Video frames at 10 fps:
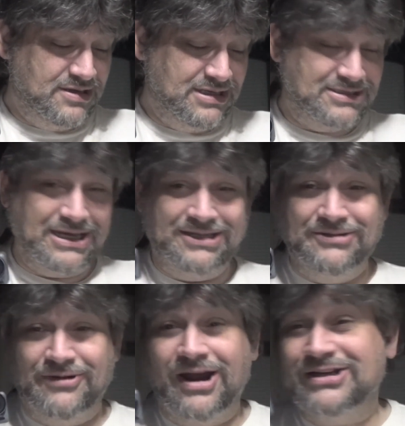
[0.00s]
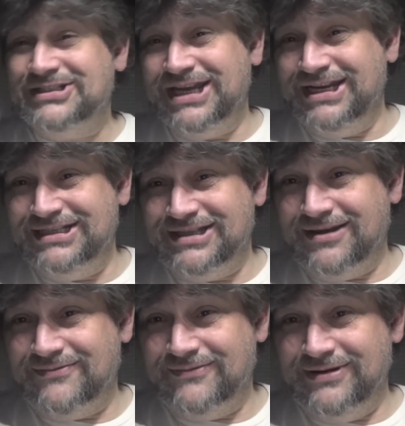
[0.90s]
It's got the Rocksteady
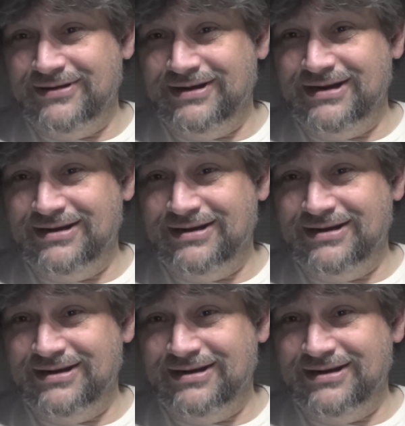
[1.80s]
software in it.